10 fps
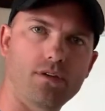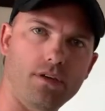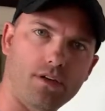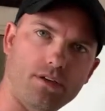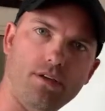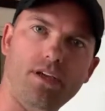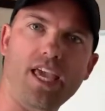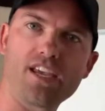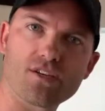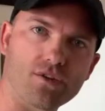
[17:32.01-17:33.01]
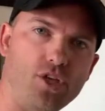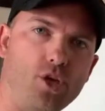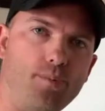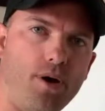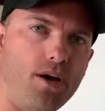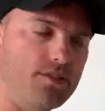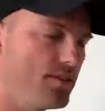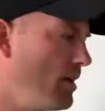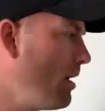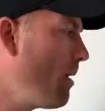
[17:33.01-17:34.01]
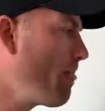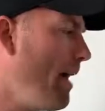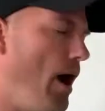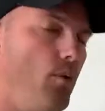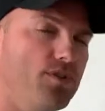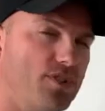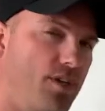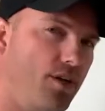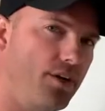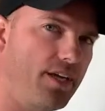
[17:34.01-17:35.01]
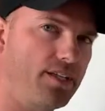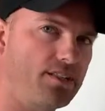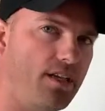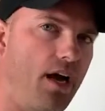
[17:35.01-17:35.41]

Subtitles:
occasional coupons. I was curious.